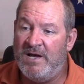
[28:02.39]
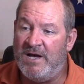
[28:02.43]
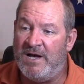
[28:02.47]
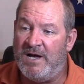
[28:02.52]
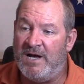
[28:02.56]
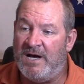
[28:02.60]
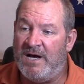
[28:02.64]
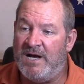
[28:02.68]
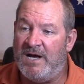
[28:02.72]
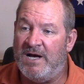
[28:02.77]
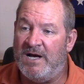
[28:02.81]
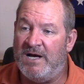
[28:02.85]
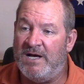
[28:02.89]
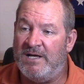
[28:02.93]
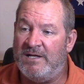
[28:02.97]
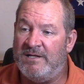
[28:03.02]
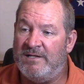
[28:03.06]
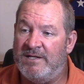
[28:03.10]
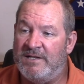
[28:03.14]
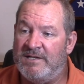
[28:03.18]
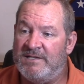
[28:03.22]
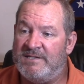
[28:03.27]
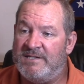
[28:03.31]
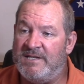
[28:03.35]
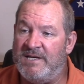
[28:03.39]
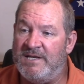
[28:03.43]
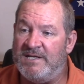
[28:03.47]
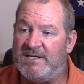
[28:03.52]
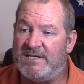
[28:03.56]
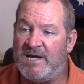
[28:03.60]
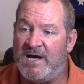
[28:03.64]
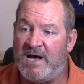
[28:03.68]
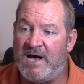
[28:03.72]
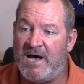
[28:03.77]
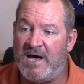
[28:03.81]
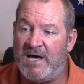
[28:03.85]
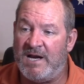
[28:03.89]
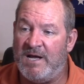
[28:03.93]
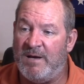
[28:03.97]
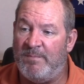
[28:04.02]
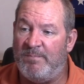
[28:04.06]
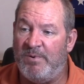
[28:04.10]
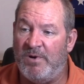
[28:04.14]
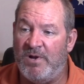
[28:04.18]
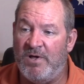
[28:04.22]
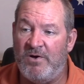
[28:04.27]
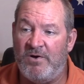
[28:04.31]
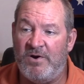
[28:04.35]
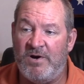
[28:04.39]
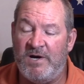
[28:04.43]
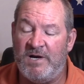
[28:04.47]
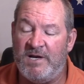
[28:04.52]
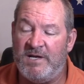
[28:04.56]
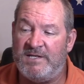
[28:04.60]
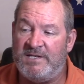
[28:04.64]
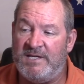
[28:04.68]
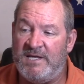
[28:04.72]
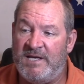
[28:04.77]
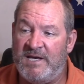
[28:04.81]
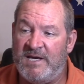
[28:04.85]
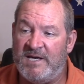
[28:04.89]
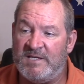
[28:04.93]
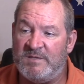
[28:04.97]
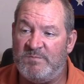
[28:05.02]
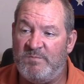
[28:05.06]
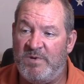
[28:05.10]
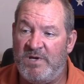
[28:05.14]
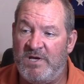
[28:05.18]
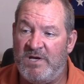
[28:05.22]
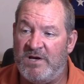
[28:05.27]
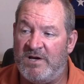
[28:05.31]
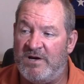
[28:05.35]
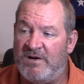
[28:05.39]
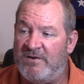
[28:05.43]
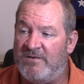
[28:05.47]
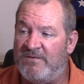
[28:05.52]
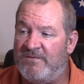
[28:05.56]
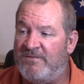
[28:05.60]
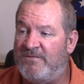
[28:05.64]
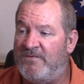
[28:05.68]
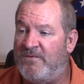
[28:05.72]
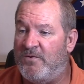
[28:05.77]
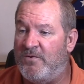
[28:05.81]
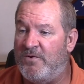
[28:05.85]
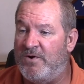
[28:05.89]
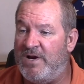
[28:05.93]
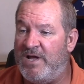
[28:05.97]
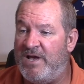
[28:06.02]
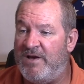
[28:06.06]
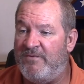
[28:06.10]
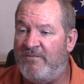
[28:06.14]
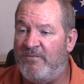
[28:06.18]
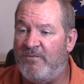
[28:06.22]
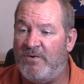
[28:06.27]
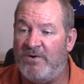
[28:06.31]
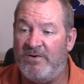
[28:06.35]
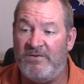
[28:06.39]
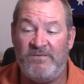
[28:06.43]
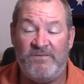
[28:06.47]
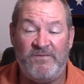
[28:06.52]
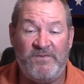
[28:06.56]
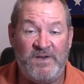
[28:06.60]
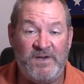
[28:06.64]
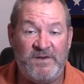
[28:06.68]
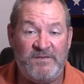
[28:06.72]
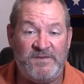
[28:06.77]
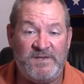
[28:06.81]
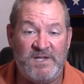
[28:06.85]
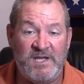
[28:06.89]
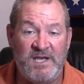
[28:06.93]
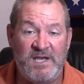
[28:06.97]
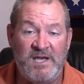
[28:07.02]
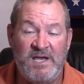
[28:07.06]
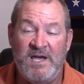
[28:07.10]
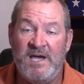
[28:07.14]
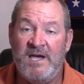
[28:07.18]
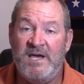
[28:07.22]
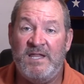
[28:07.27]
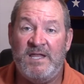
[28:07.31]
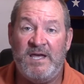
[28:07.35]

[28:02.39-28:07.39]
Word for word: Uh, let's see, Todd uploaded a T S B on a Ford F one fifty